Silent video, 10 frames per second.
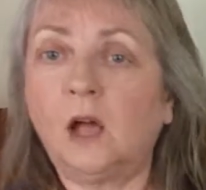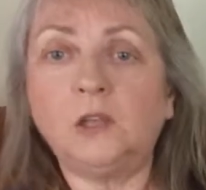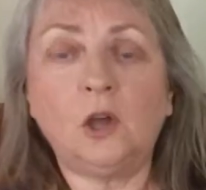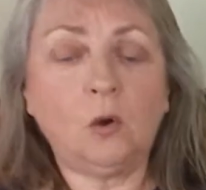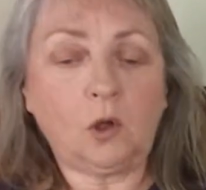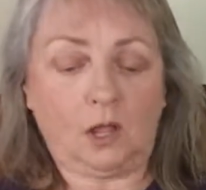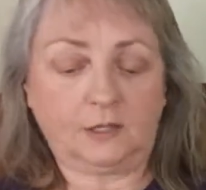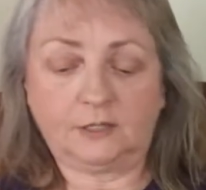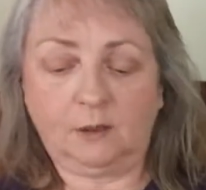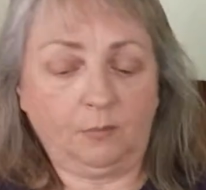yoke
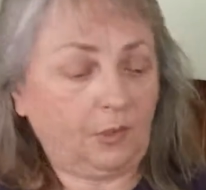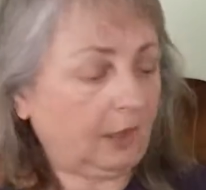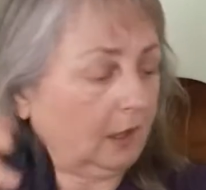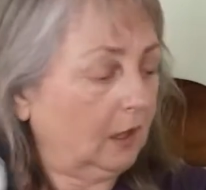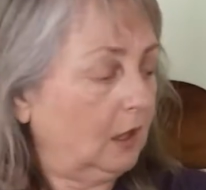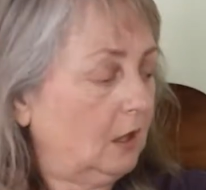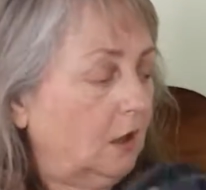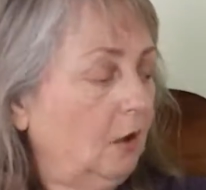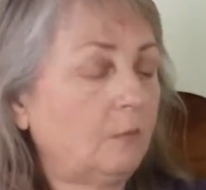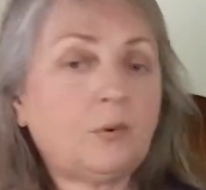on something.
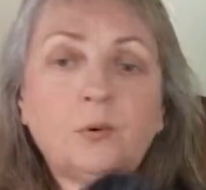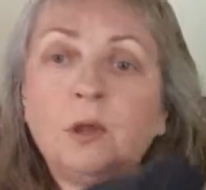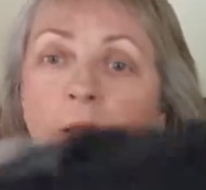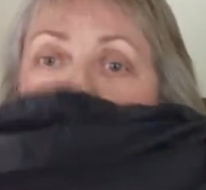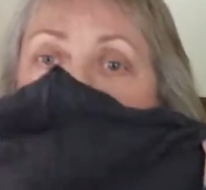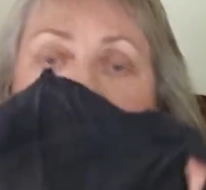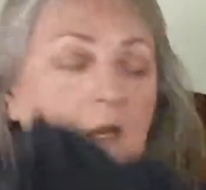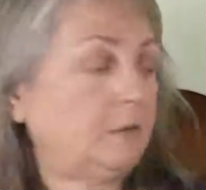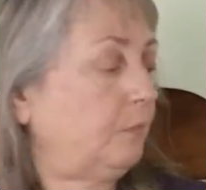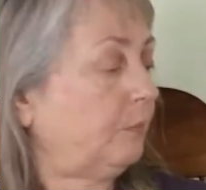
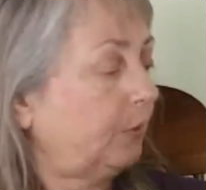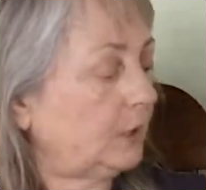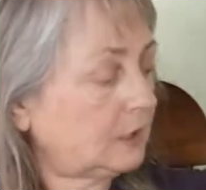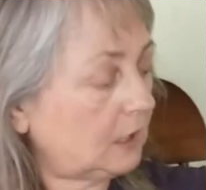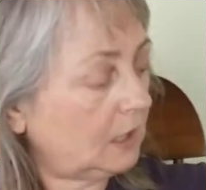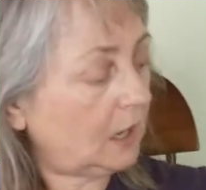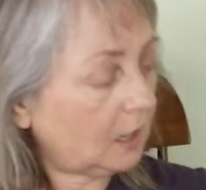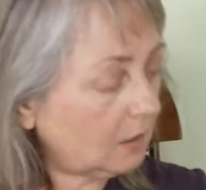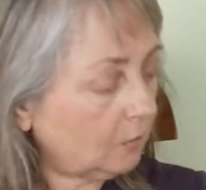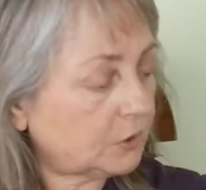Pre-made
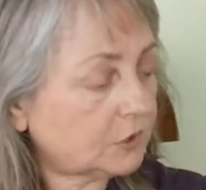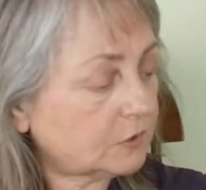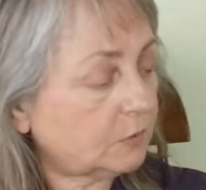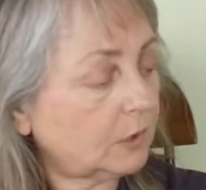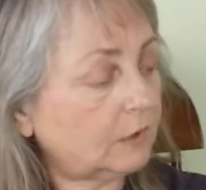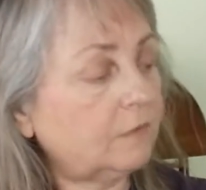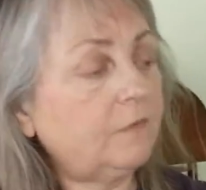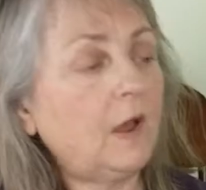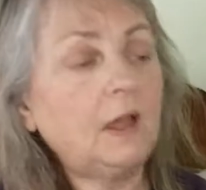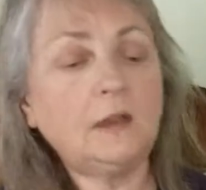printing, which is really
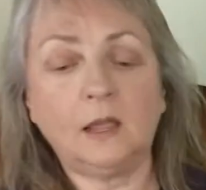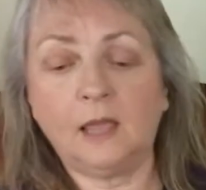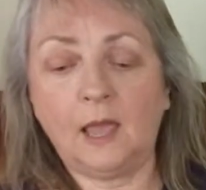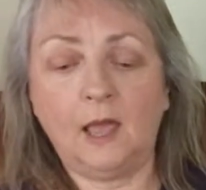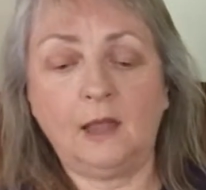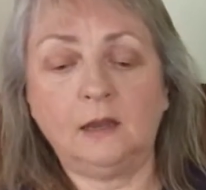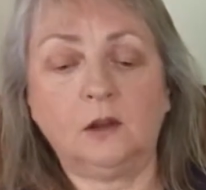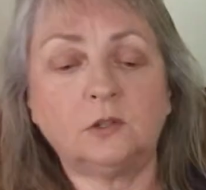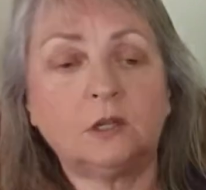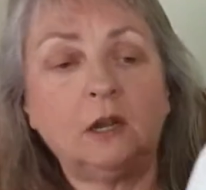fun. Again,
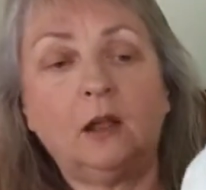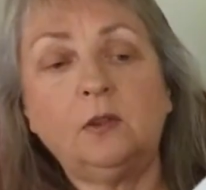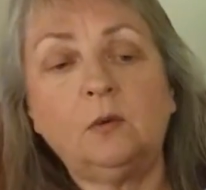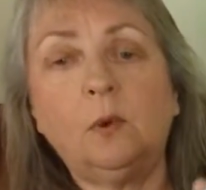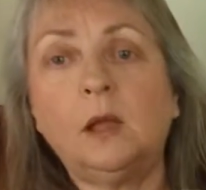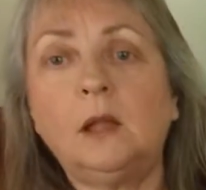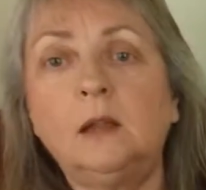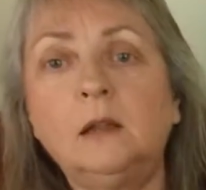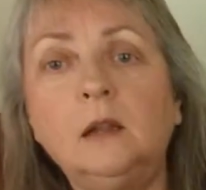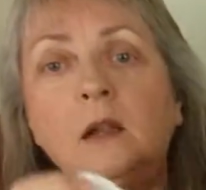here's another
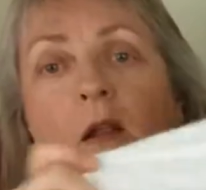one.